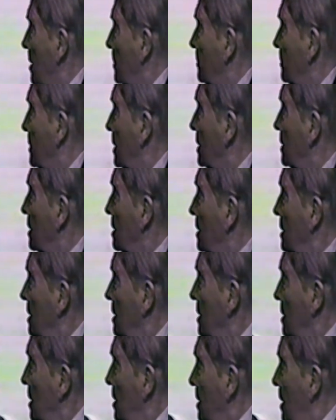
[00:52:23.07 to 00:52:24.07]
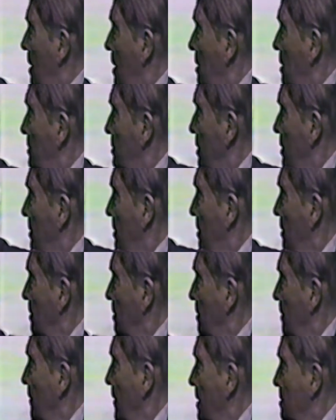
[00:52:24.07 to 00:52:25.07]
up, and Halsey turned
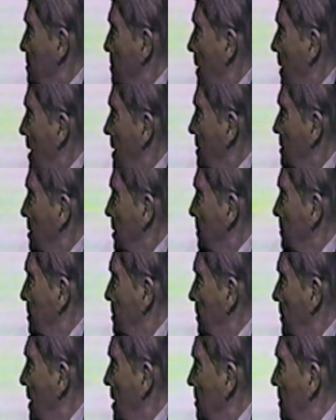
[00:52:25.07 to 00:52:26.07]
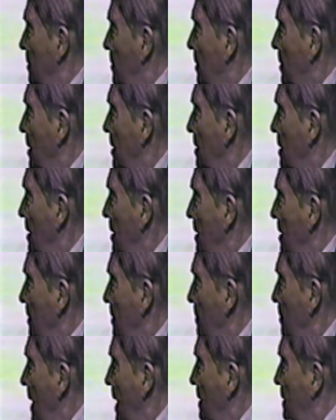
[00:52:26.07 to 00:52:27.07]
the fast battleships around to run
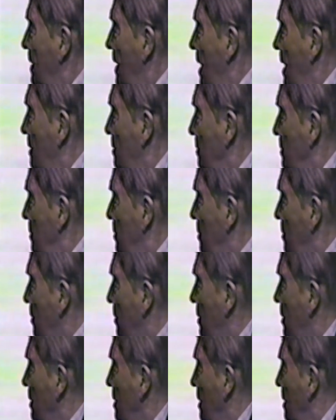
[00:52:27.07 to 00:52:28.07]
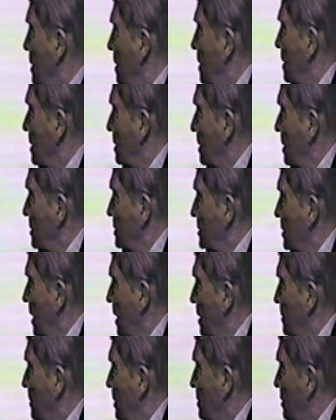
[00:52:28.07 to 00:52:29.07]
back down toward
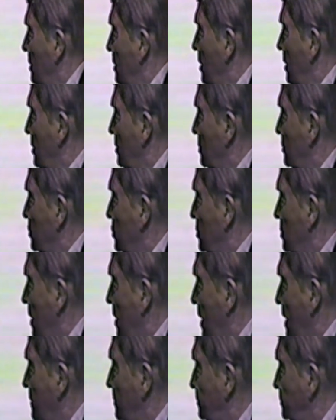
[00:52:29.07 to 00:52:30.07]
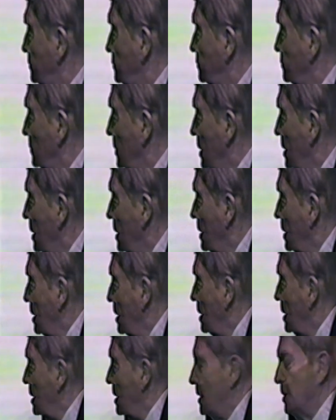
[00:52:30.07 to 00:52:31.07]
San Bernardino Strait.
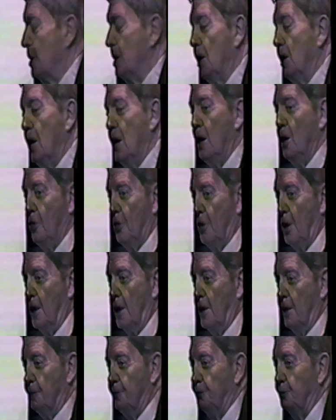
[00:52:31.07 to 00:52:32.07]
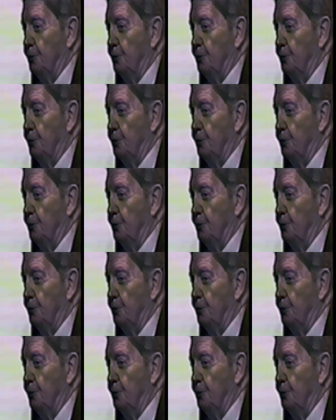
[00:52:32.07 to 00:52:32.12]
Now, the key thing,